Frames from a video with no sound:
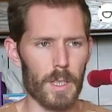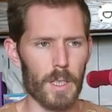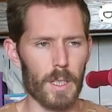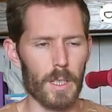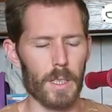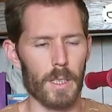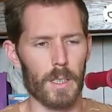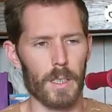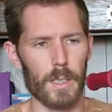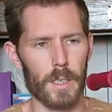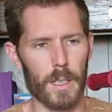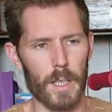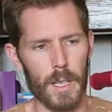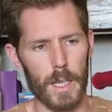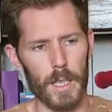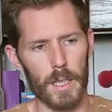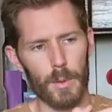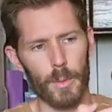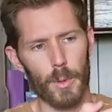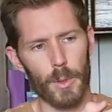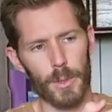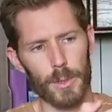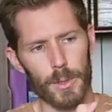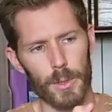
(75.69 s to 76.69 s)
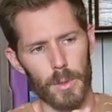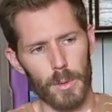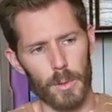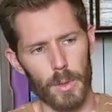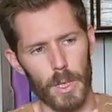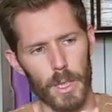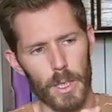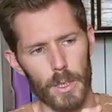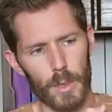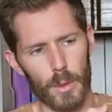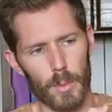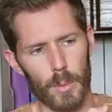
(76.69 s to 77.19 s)
The
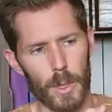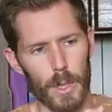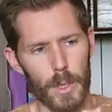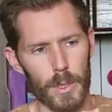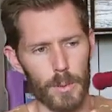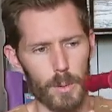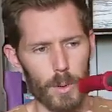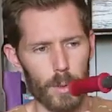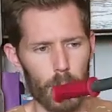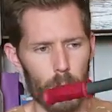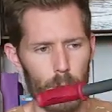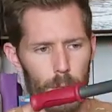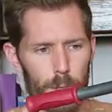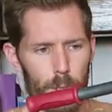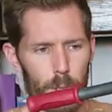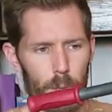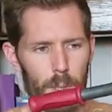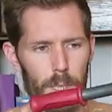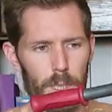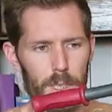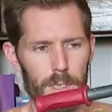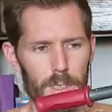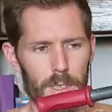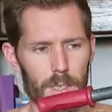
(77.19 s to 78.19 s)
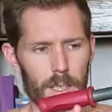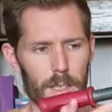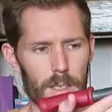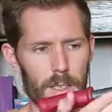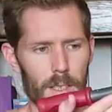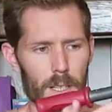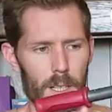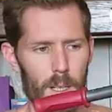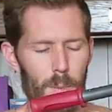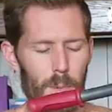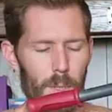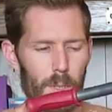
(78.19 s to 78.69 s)
handlebars will also extend
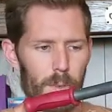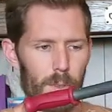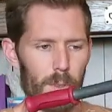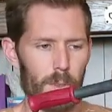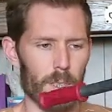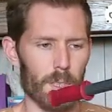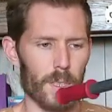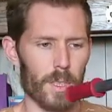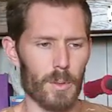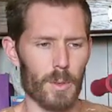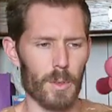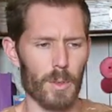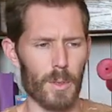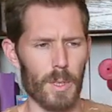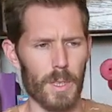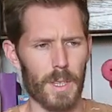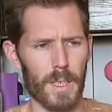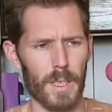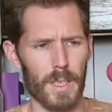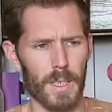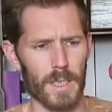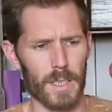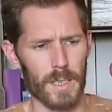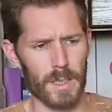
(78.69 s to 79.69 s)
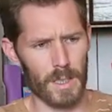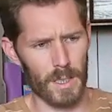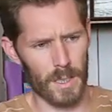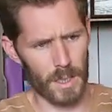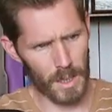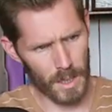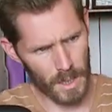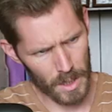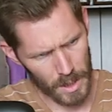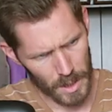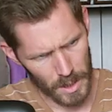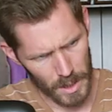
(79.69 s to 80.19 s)
up if you need them to. I think this
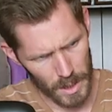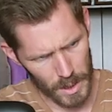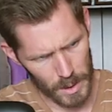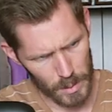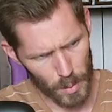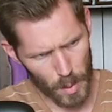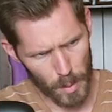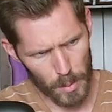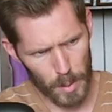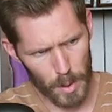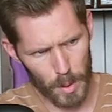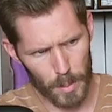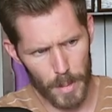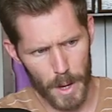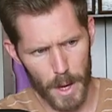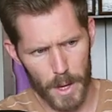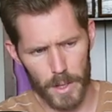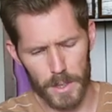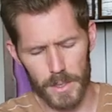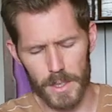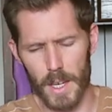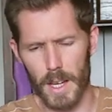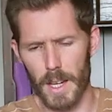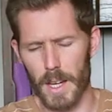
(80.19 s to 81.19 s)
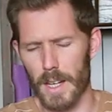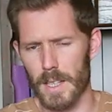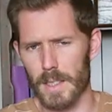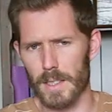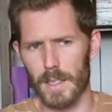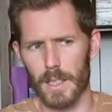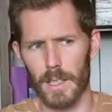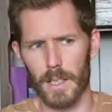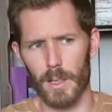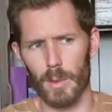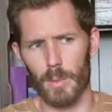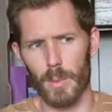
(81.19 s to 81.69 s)
is maybe about as high as
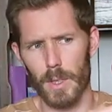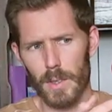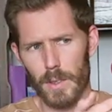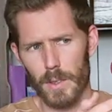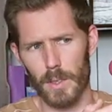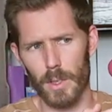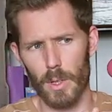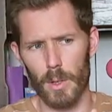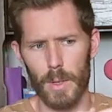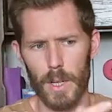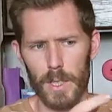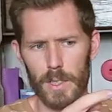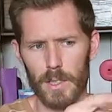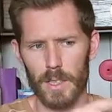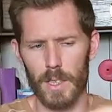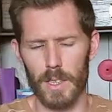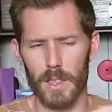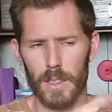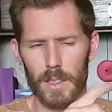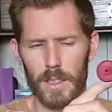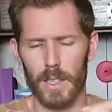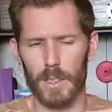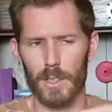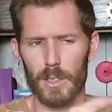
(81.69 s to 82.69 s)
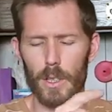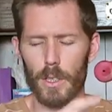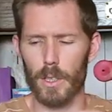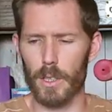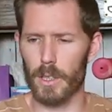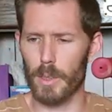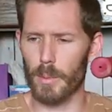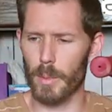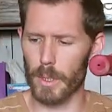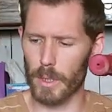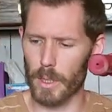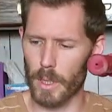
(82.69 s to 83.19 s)
they are meant to go. Actually, I think they start a
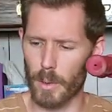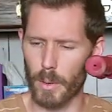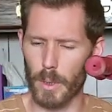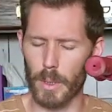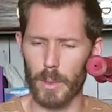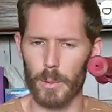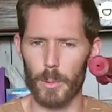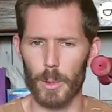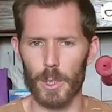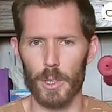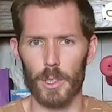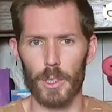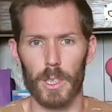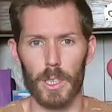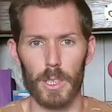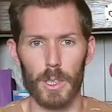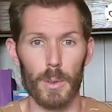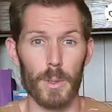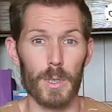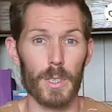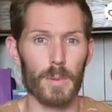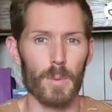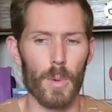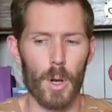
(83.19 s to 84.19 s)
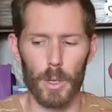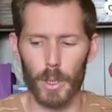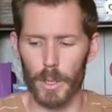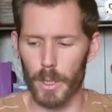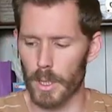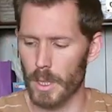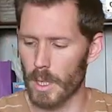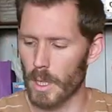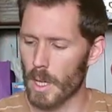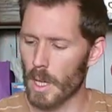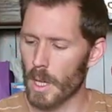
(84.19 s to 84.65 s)
little bit lower when your kiddo is smaller.